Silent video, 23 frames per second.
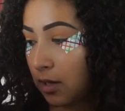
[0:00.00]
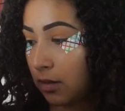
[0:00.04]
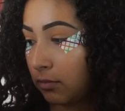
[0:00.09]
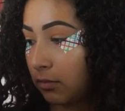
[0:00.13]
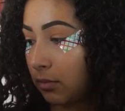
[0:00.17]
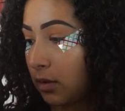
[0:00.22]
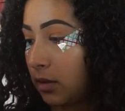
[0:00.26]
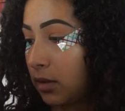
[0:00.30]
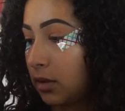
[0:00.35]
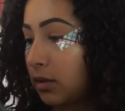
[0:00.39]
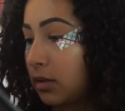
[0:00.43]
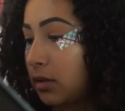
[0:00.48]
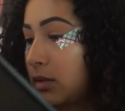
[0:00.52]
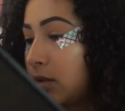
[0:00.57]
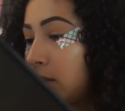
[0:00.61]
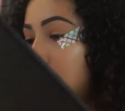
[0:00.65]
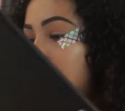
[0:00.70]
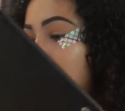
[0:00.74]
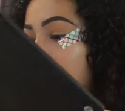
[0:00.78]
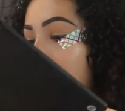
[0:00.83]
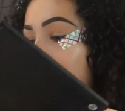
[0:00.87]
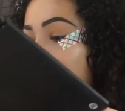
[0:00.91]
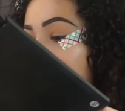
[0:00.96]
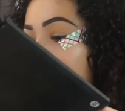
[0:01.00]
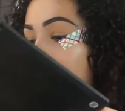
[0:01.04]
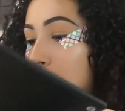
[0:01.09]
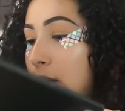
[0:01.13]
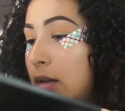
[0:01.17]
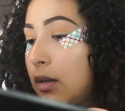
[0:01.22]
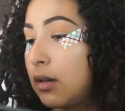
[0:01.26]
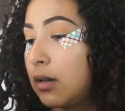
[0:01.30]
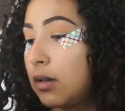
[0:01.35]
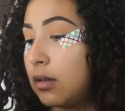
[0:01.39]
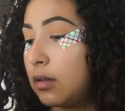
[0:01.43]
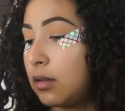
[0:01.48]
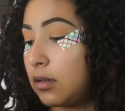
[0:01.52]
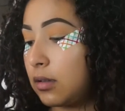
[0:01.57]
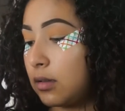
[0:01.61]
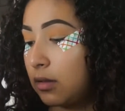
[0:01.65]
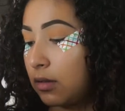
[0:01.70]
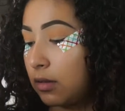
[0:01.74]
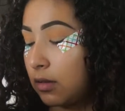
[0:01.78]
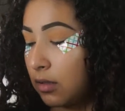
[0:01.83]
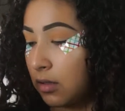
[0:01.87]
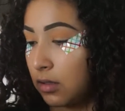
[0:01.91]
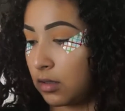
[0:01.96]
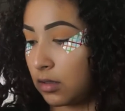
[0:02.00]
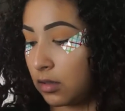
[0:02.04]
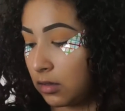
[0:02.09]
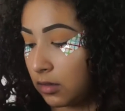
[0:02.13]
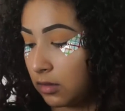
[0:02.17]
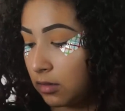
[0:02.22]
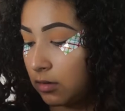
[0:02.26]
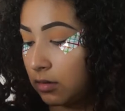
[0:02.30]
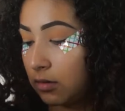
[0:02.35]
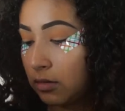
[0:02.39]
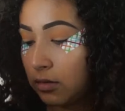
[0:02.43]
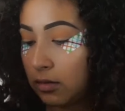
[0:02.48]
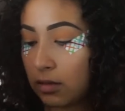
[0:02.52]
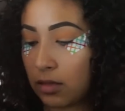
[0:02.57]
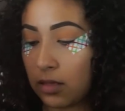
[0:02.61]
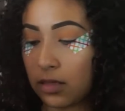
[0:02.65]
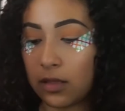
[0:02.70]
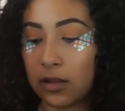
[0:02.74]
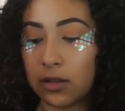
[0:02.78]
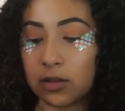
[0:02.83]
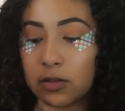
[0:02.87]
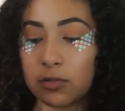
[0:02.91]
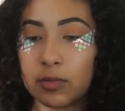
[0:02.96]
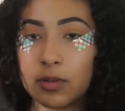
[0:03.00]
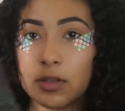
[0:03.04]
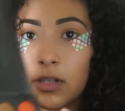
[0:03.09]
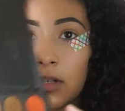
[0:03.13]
I'm gonna take this one